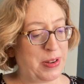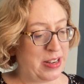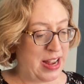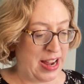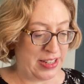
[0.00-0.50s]

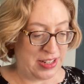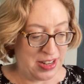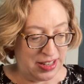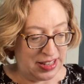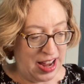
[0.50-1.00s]
one,
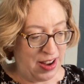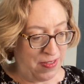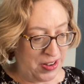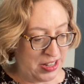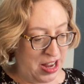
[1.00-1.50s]

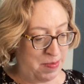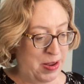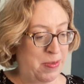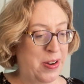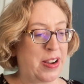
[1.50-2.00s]
every time I
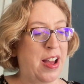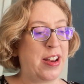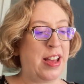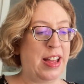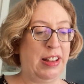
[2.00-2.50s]
work on
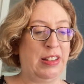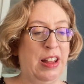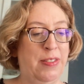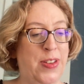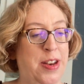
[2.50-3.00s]
it, I
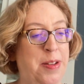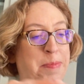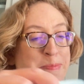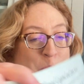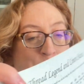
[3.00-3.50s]
love it
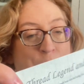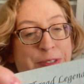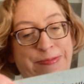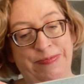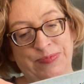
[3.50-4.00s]
more.
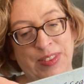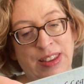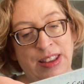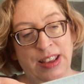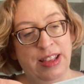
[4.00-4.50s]

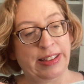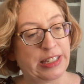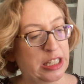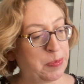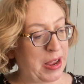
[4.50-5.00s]
This
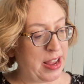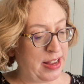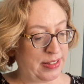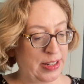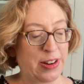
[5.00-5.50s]
is by
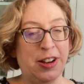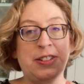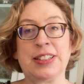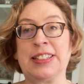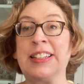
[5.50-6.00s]
Hands Across
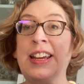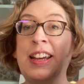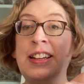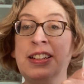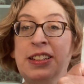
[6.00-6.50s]
the
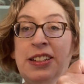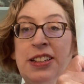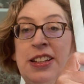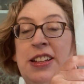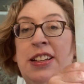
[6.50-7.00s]
Sea.
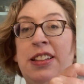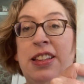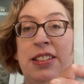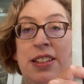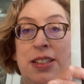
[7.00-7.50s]

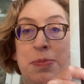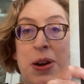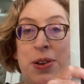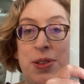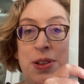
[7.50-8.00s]
This is
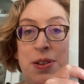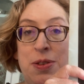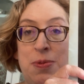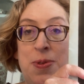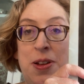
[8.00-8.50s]
Martha
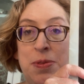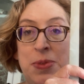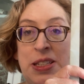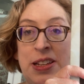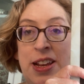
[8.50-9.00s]

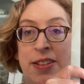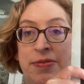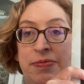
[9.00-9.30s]
Walmsley.